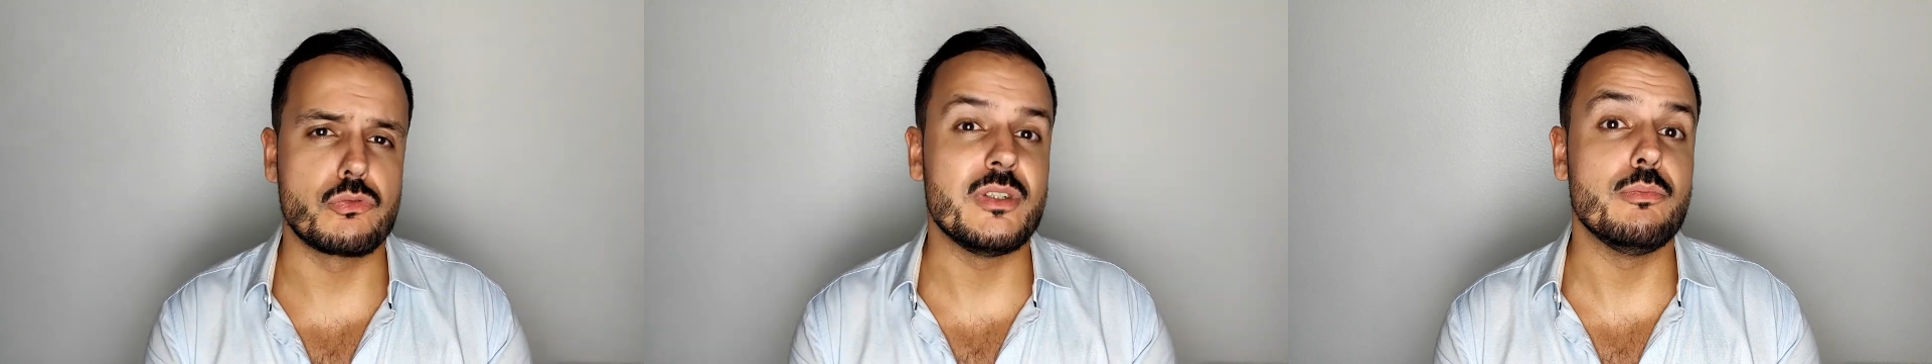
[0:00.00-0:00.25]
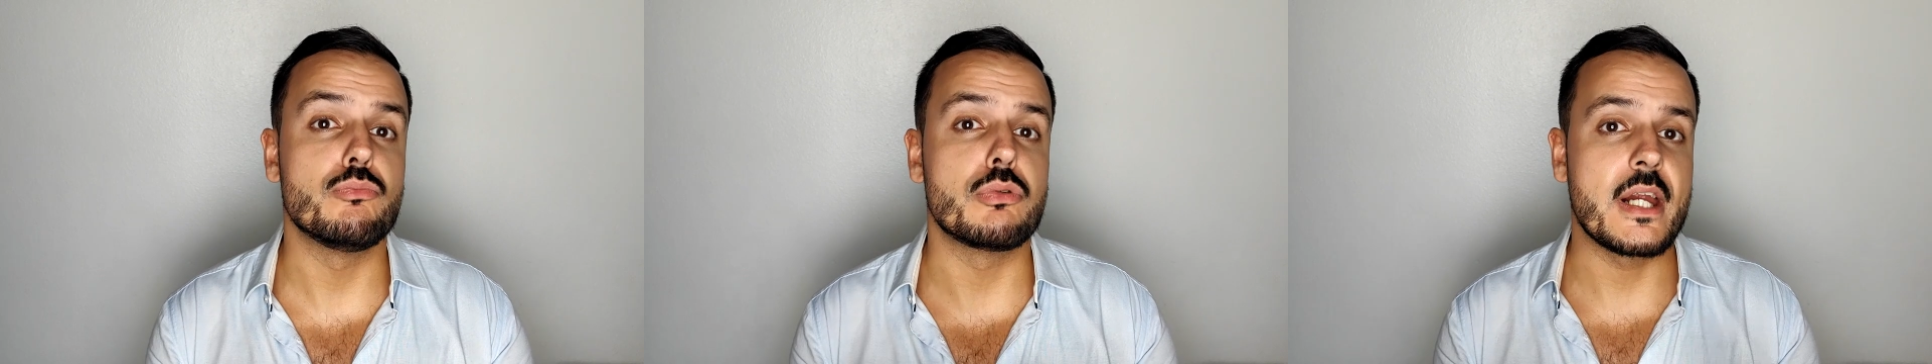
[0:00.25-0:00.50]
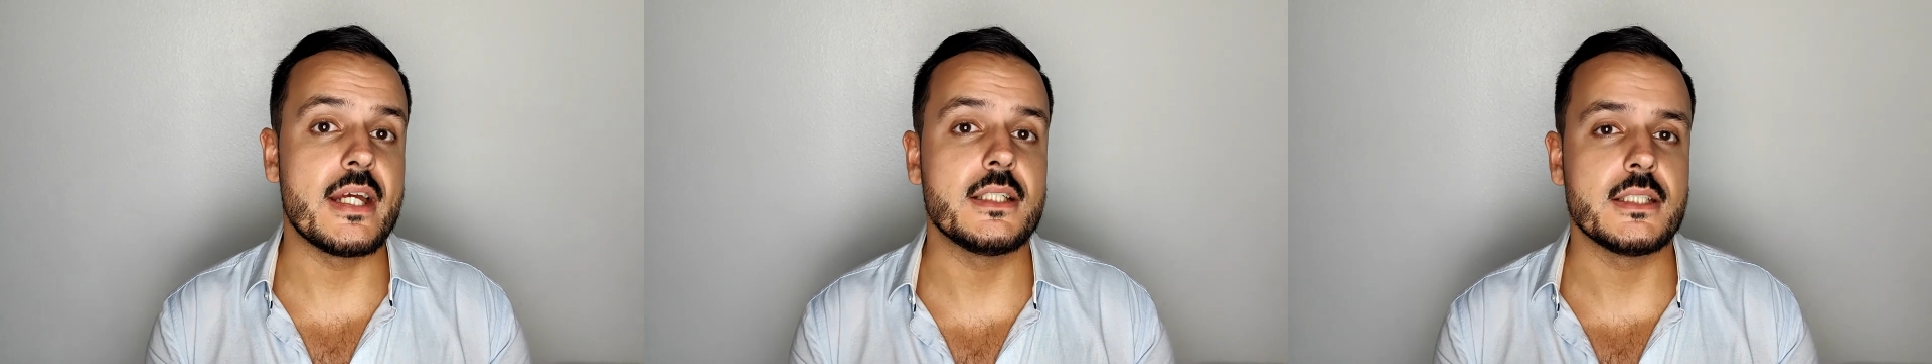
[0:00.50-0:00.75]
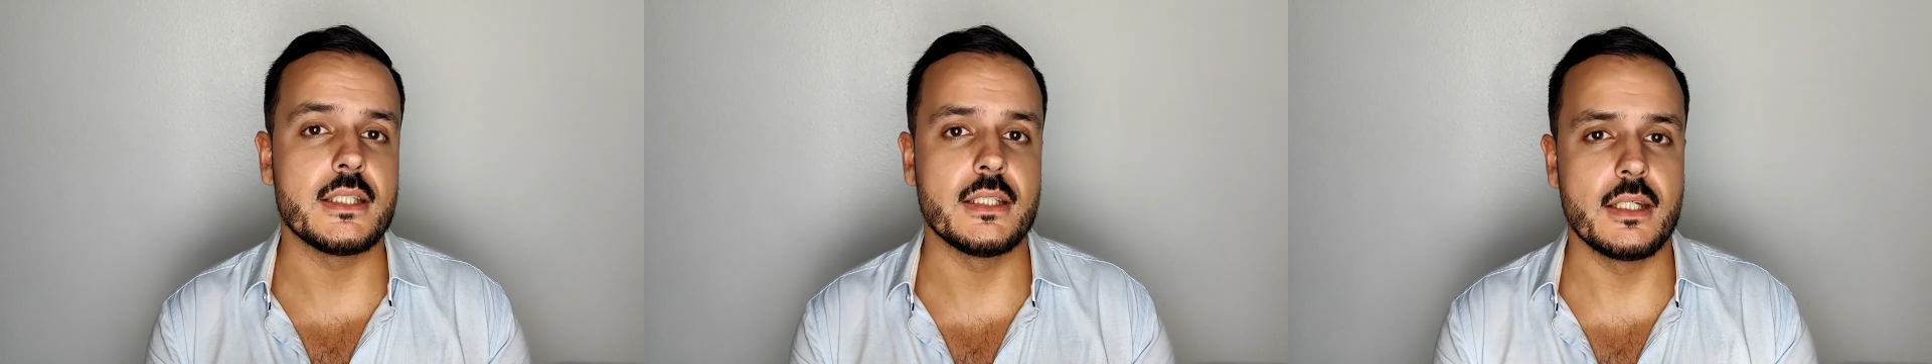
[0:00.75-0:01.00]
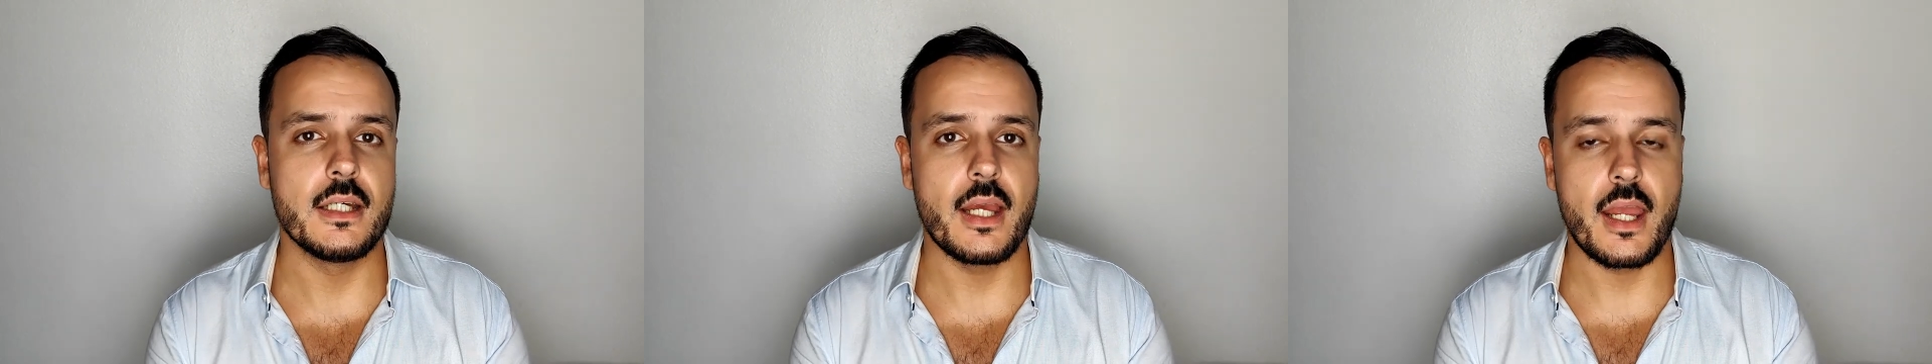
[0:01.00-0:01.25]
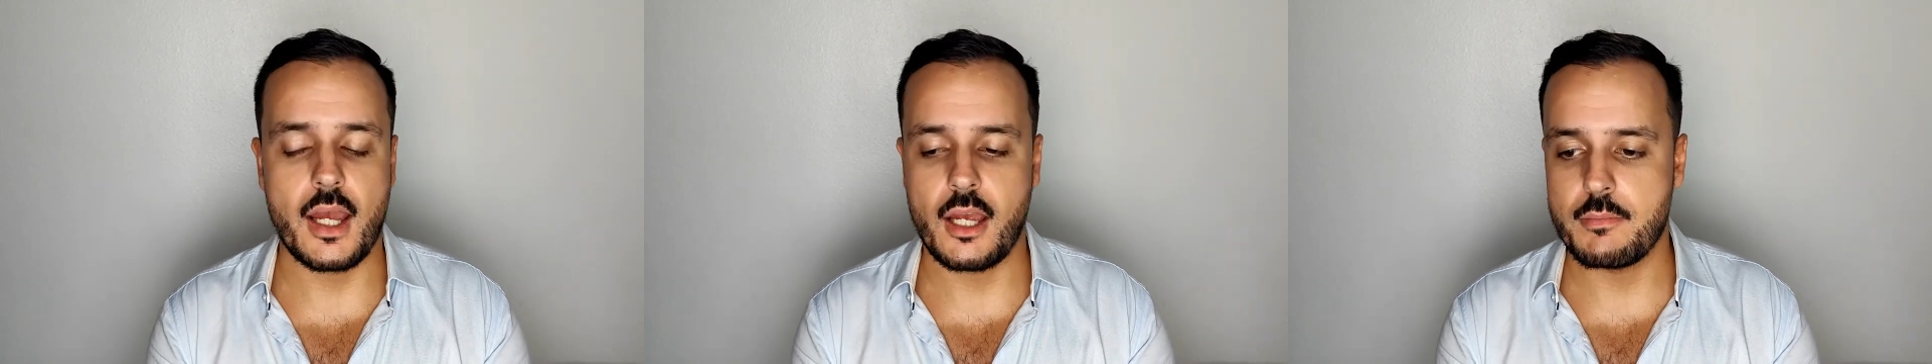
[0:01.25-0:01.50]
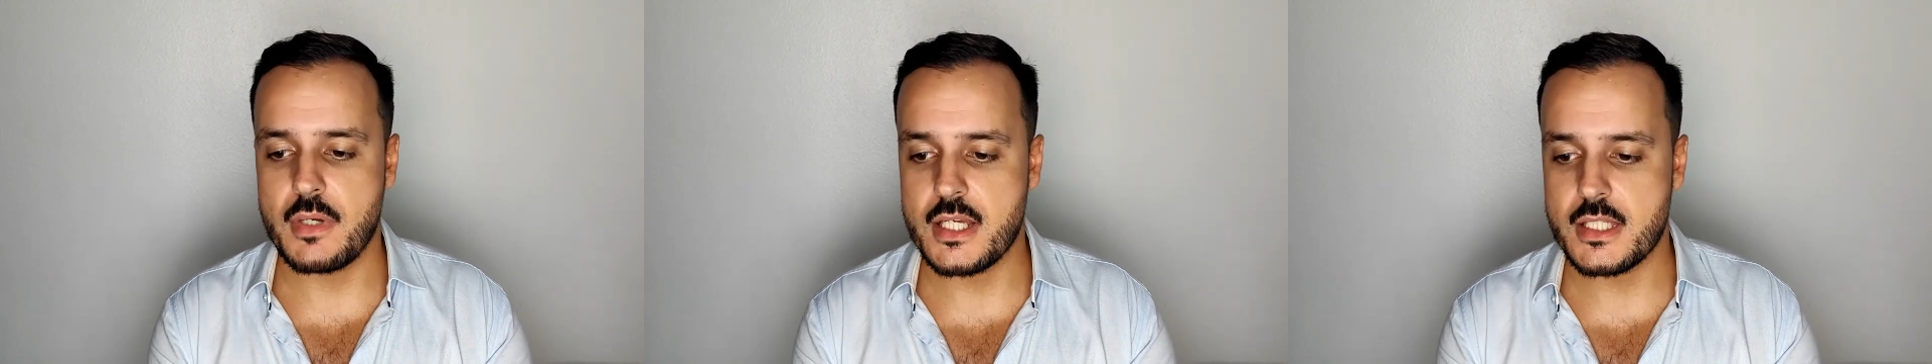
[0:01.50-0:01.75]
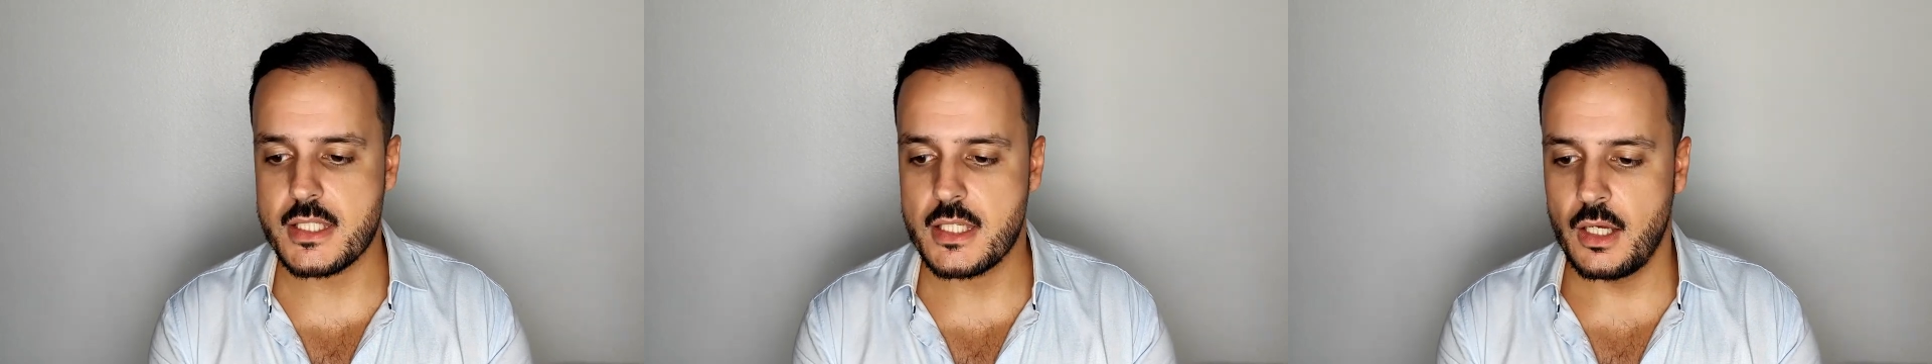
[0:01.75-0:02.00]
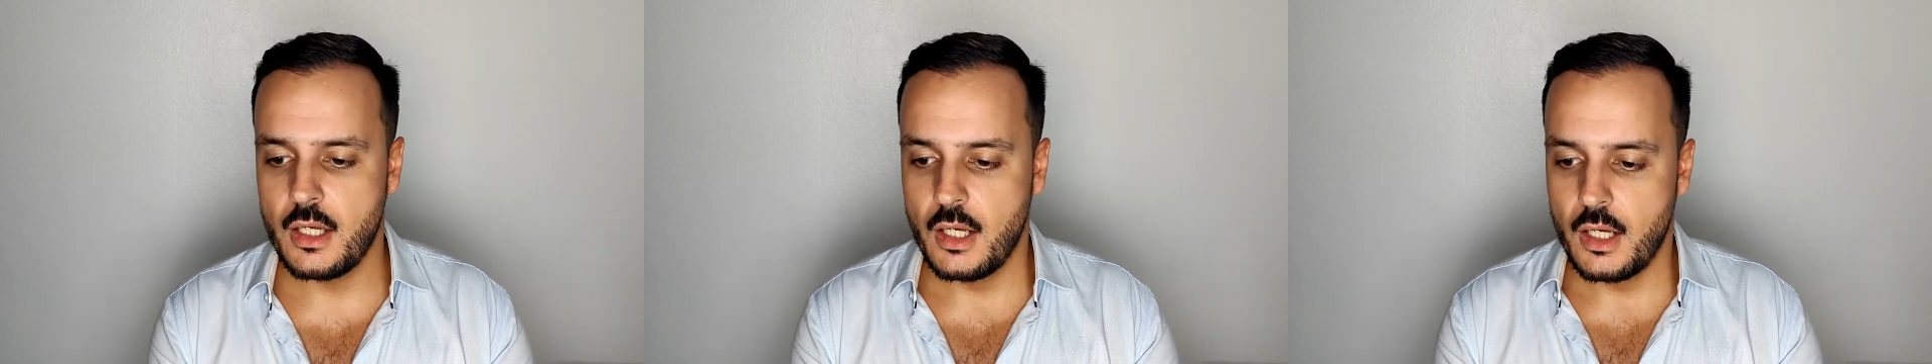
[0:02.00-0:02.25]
rebranding Hermes.